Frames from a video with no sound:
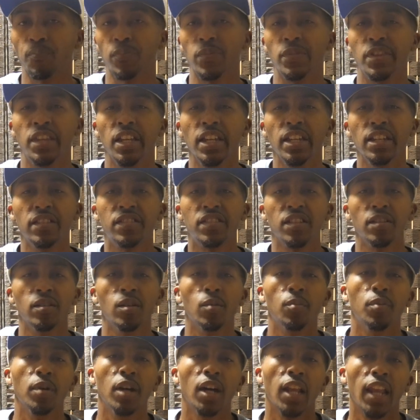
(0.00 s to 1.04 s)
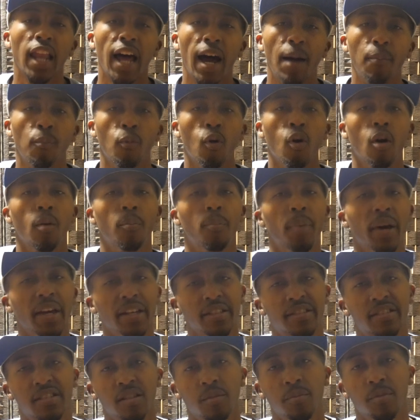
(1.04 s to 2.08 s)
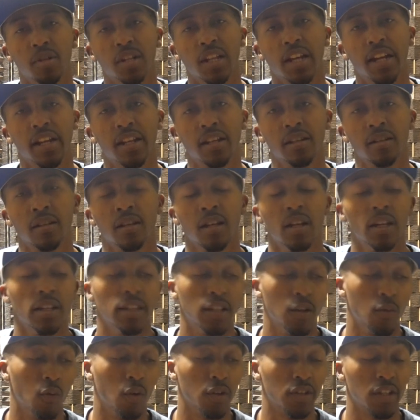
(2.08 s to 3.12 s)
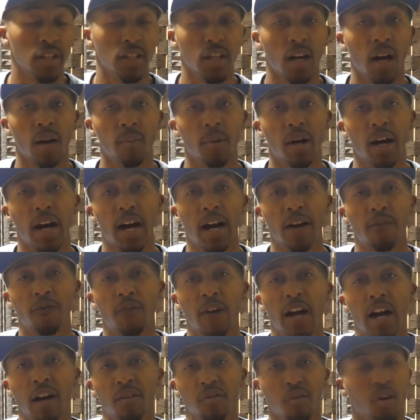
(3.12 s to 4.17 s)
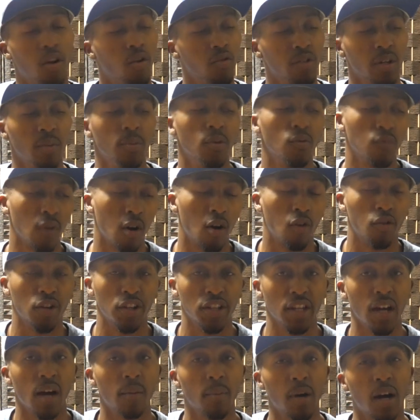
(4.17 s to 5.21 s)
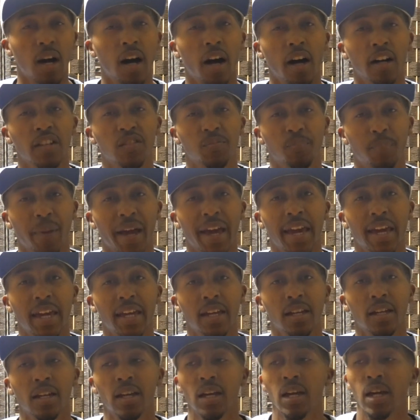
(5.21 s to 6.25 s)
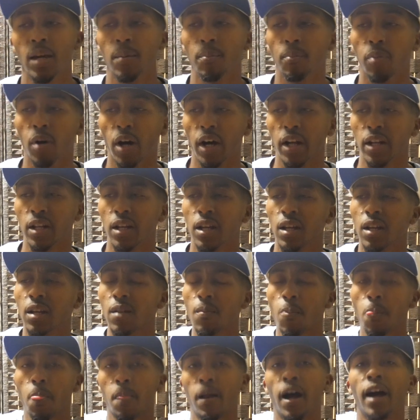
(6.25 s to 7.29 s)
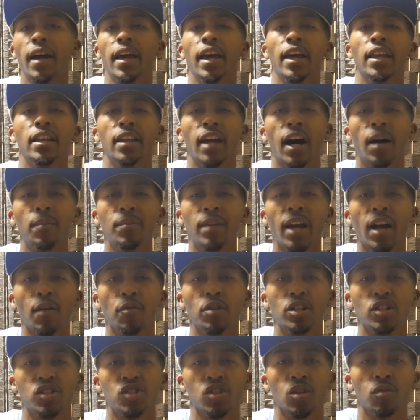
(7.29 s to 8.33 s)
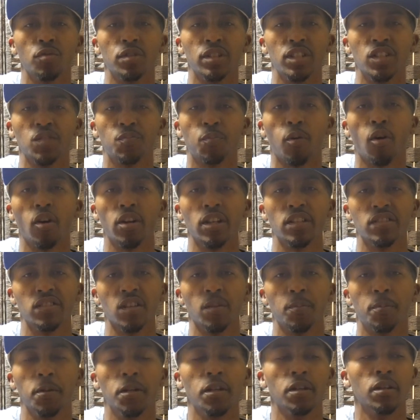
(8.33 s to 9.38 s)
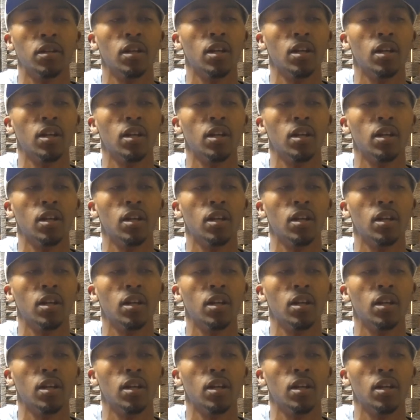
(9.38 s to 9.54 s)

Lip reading: These seem to be a lot more bass simulated than what the Yamaha Hs5s are. Don't get me wrong, the Yamahas bang, but I'm not really sure what this part is up here,